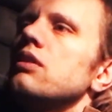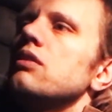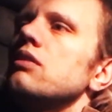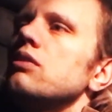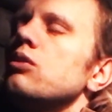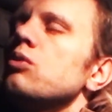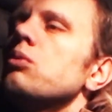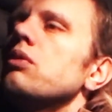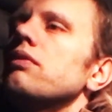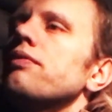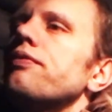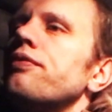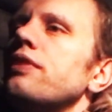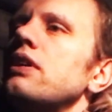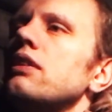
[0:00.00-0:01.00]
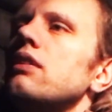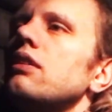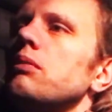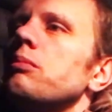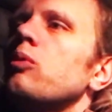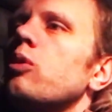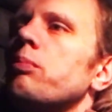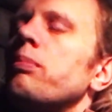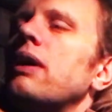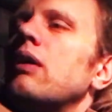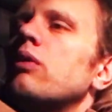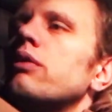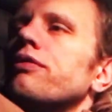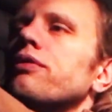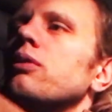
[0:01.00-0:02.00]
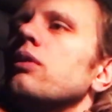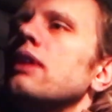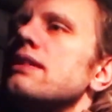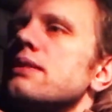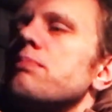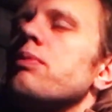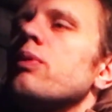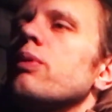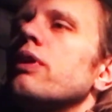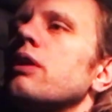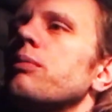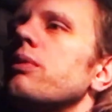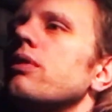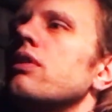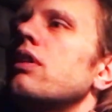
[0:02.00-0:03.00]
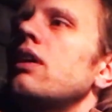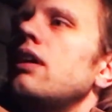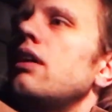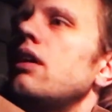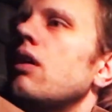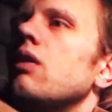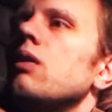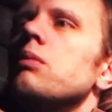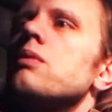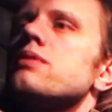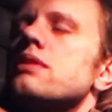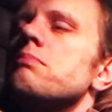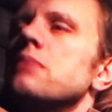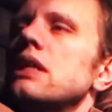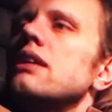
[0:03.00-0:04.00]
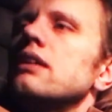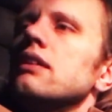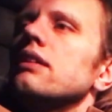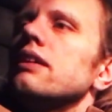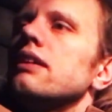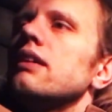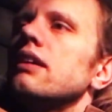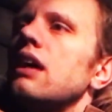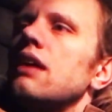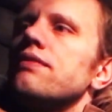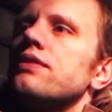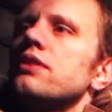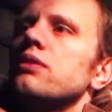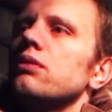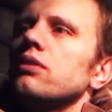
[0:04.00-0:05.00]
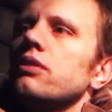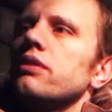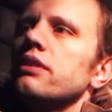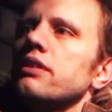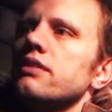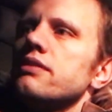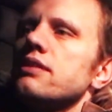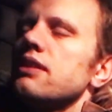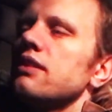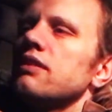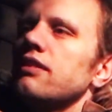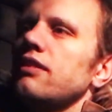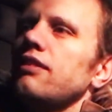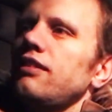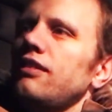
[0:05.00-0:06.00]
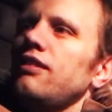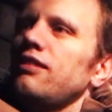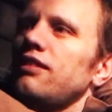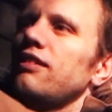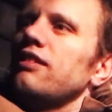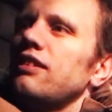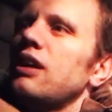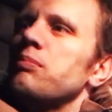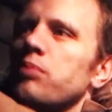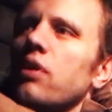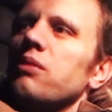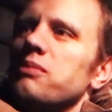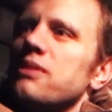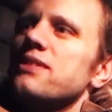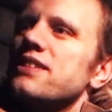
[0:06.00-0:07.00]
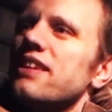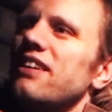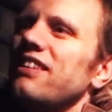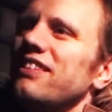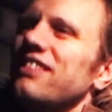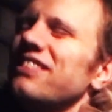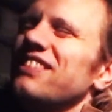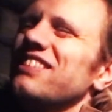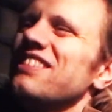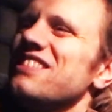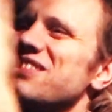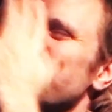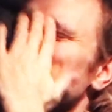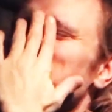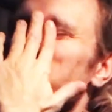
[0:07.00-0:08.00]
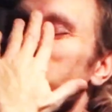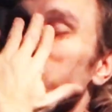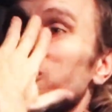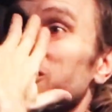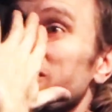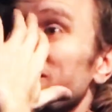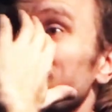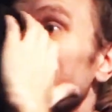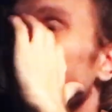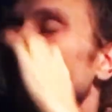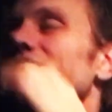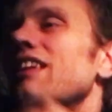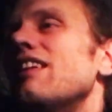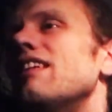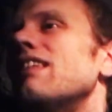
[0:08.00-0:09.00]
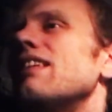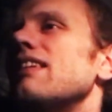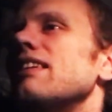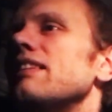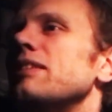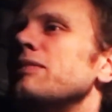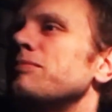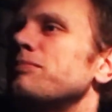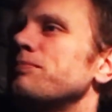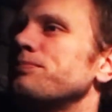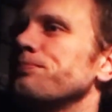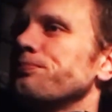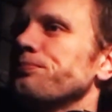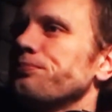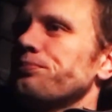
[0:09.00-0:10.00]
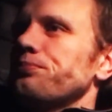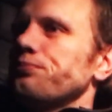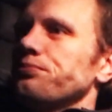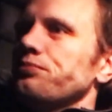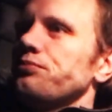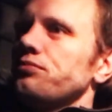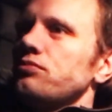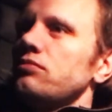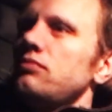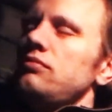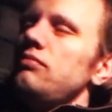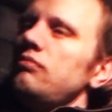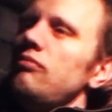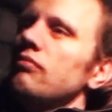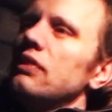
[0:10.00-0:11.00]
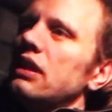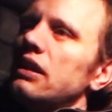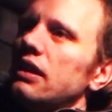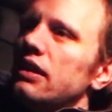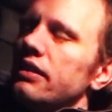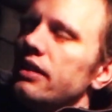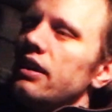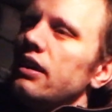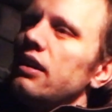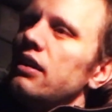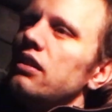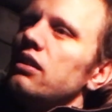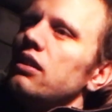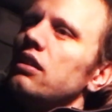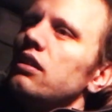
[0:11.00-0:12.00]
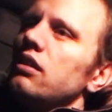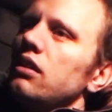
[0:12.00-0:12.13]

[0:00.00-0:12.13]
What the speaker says: You will feel more powerful as a programmer almost immediately after you learn these. Like, I promise, it's so worth it. And then